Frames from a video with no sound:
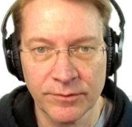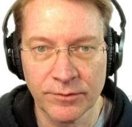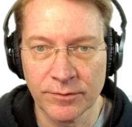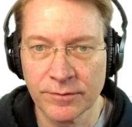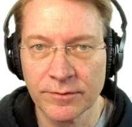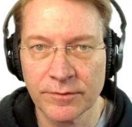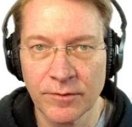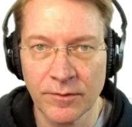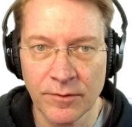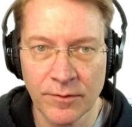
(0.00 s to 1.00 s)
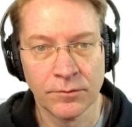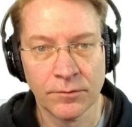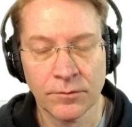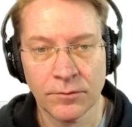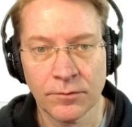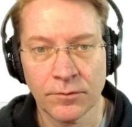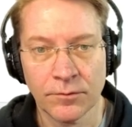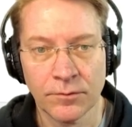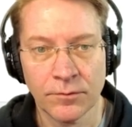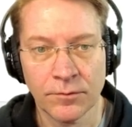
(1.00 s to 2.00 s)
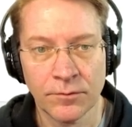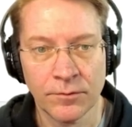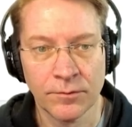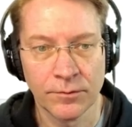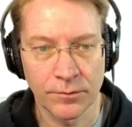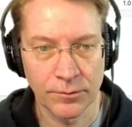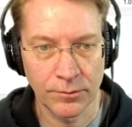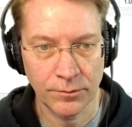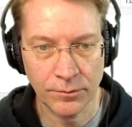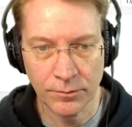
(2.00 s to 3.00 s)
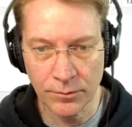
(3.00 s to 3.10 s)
Nobody speaks.